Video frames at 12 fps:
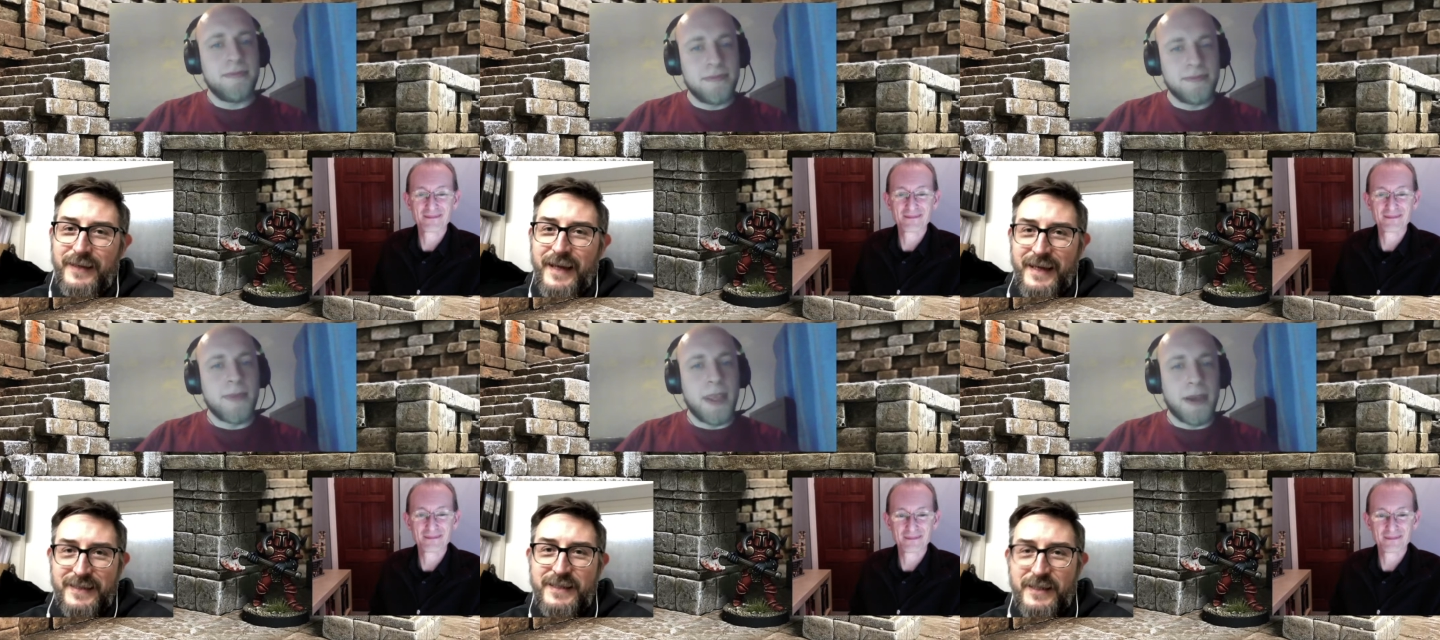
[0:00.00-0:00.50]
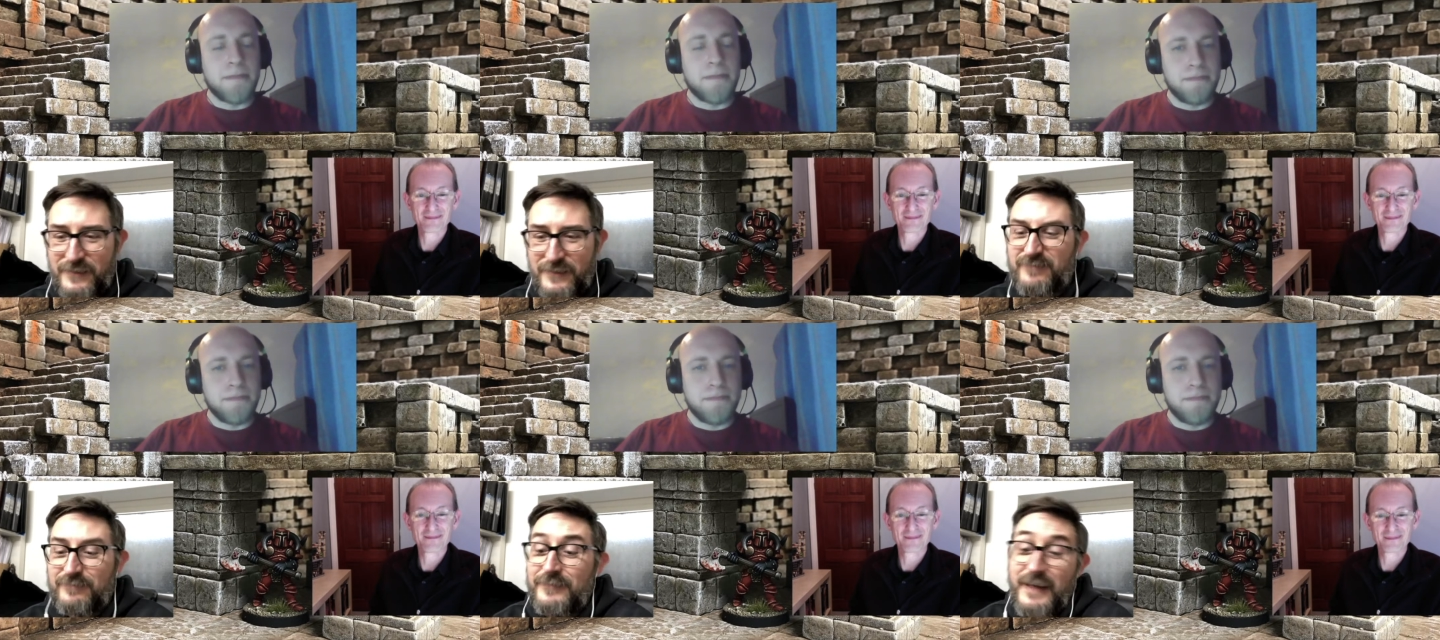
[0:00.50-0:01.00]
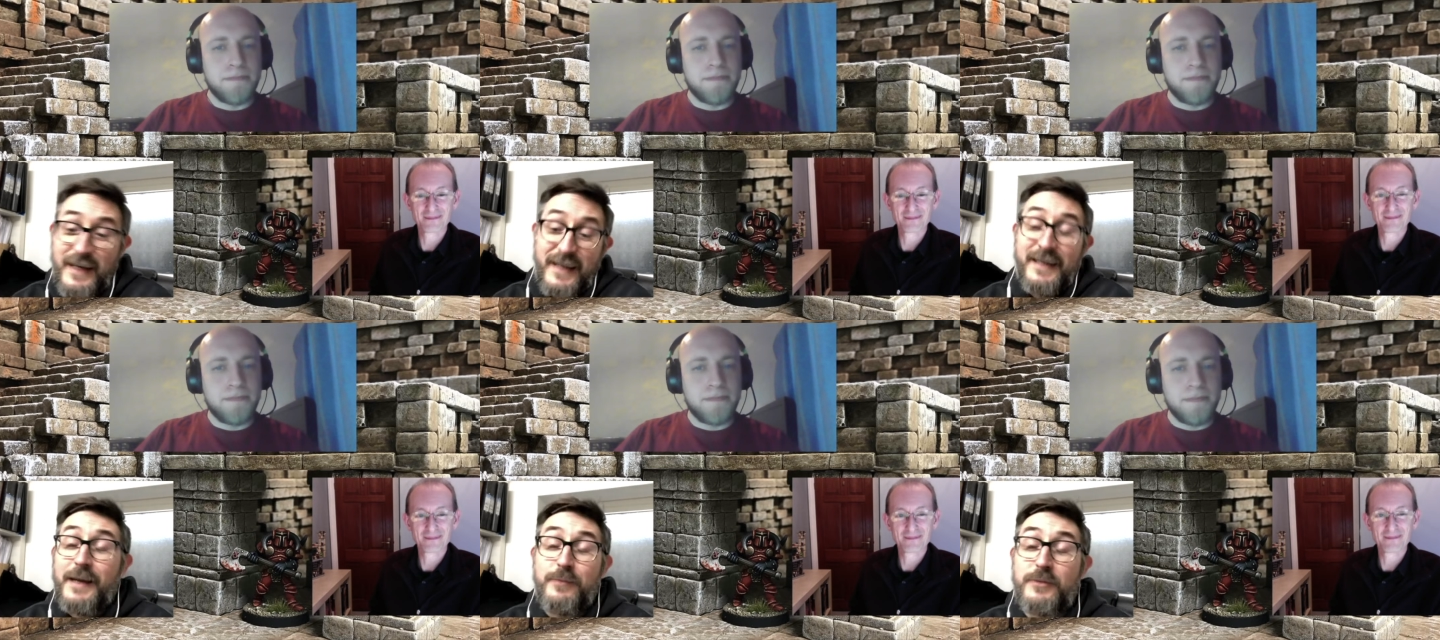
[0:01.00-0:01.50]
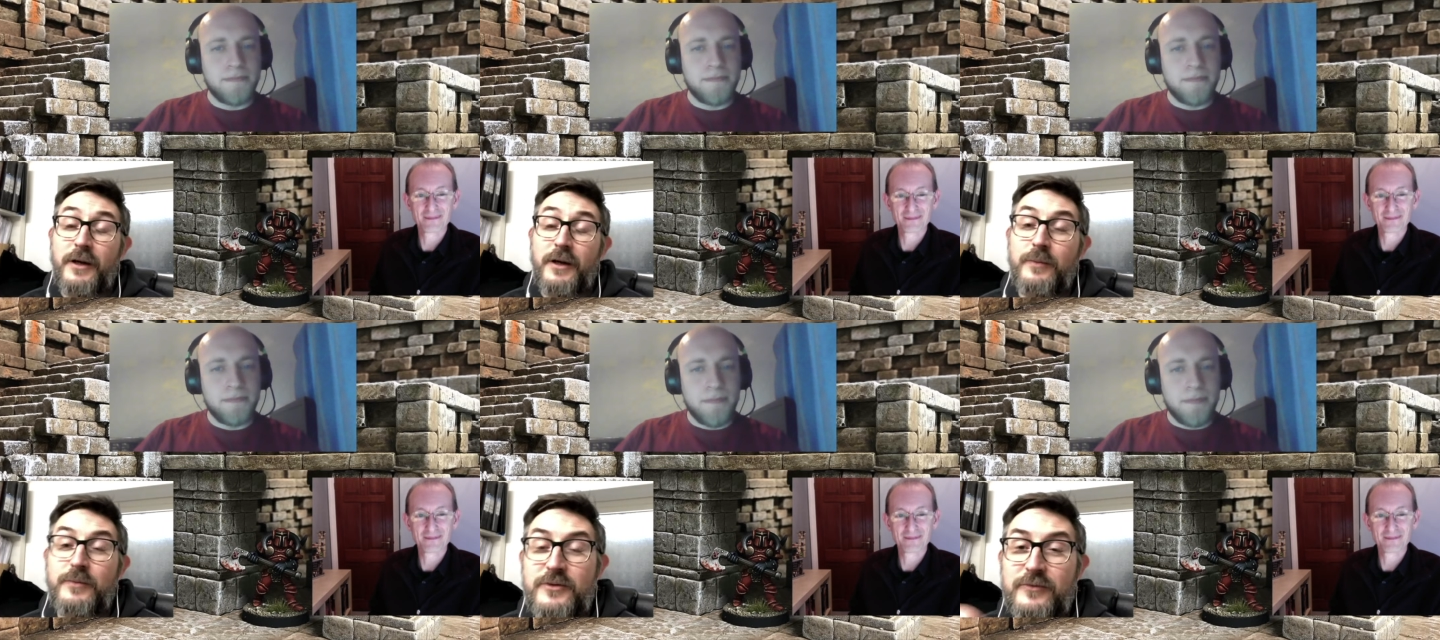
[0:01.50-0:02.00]
Speaker 1: into game
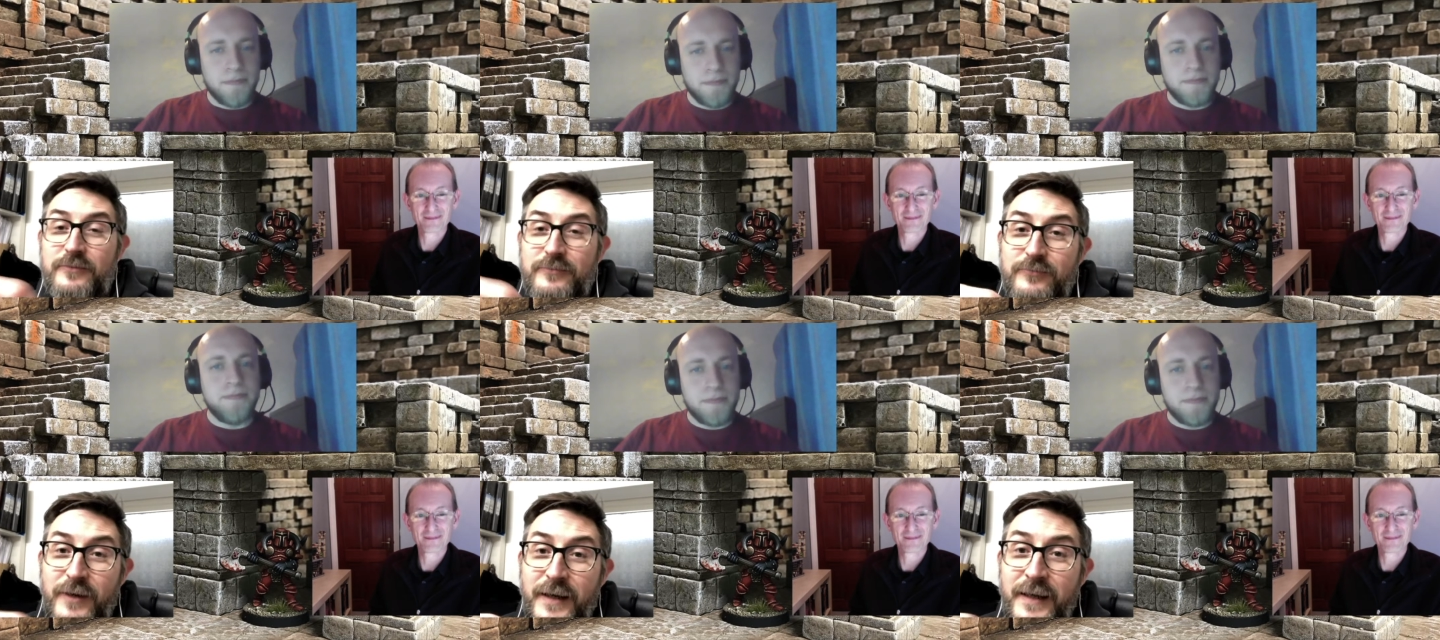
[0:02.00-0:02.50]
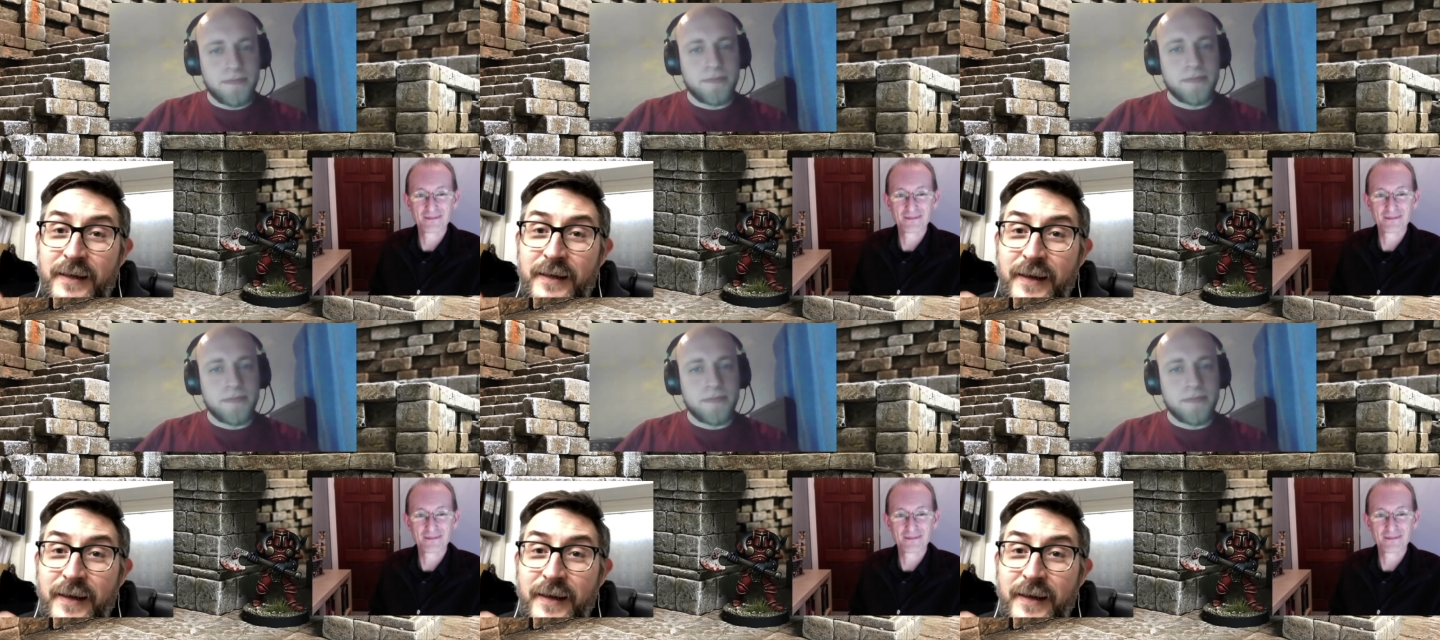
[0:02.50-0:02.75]
terms, really.